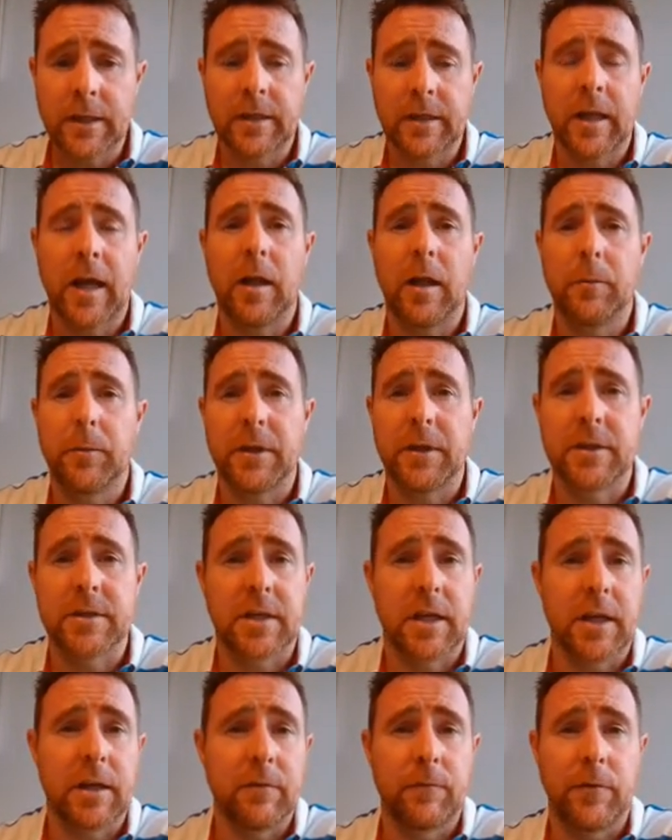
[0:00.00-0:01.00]
That'll be the
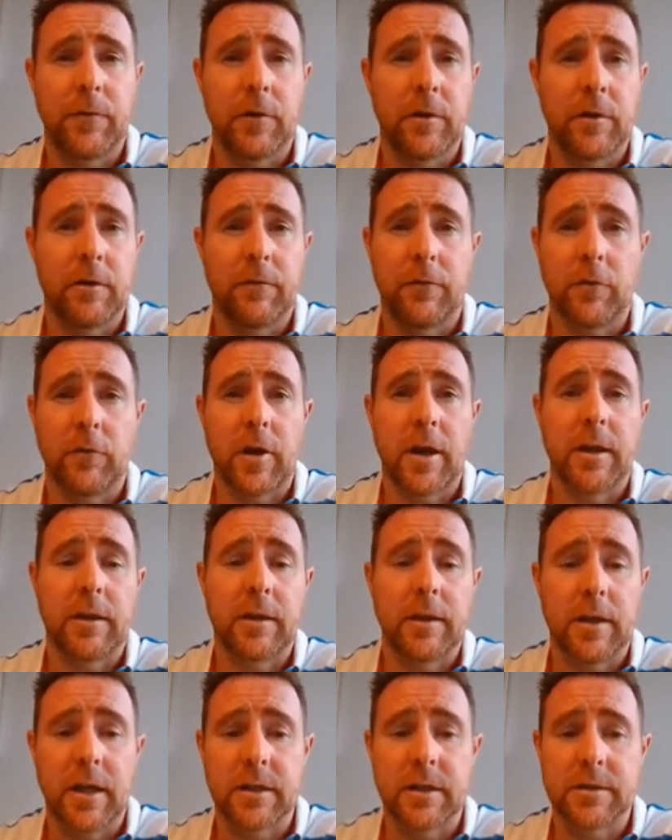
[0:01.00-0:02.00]
same for
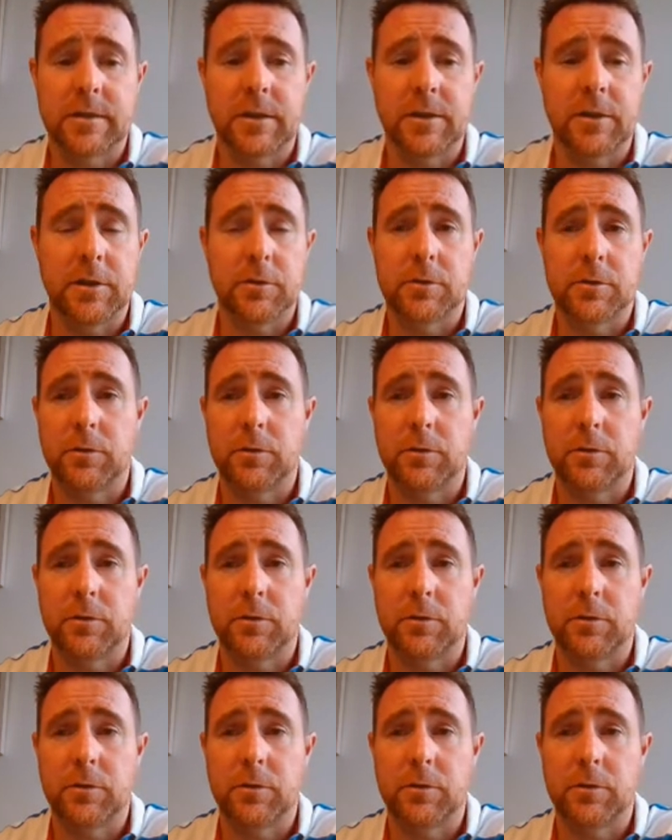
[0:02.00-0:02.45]
anything else they do.